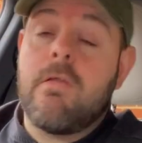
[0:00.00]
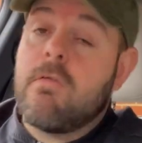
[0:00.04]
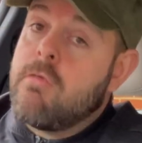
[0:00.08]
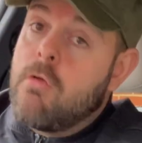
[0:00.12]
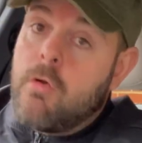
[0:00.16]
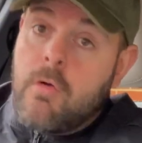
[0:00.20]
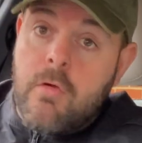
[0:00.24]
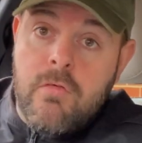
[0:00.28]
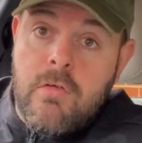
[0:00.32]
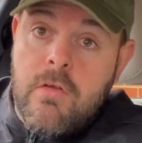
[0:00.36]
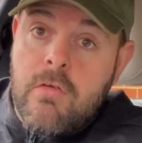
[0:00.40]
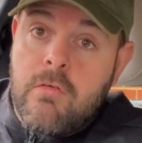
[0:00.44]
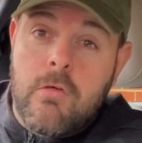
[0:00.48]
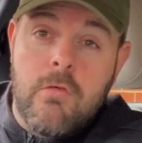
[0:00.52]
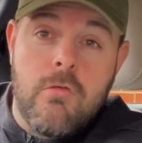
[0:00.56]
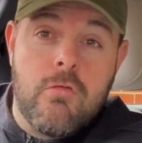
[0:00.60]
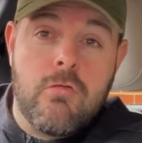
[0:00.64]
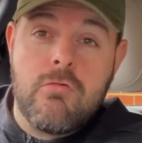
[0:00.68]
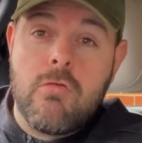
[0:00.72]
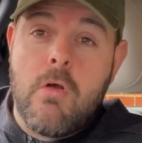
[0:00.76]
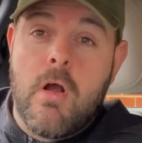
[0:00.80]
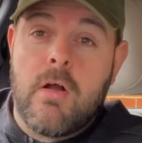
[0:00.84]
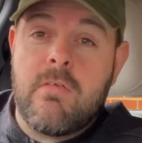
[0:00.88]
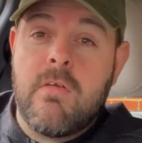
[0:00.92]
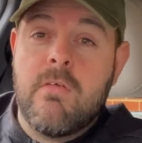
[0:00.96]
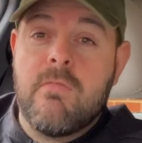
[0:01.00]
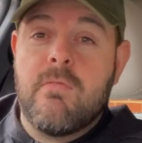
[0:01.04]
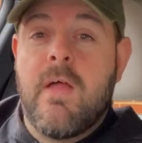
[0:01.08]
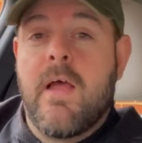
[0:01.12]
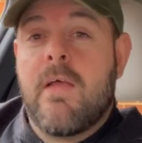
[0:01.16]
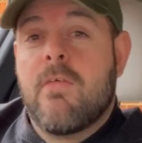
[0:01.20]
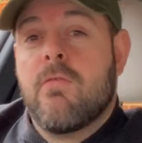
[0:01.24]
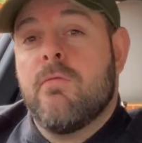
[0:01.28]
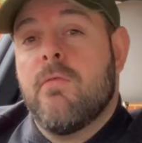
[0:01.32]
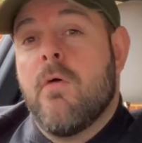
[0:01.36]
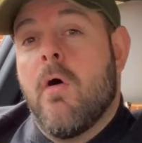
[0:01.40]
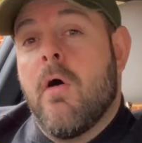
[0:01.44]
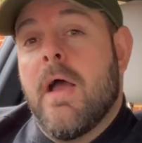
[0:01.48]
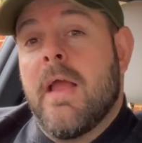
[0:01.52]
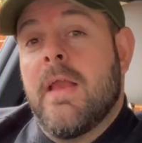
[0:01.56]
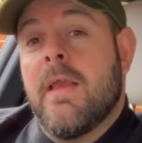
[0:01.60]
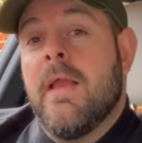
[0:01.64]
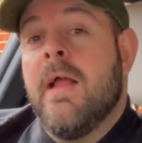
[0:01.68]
As long as it's constructive, that's fine.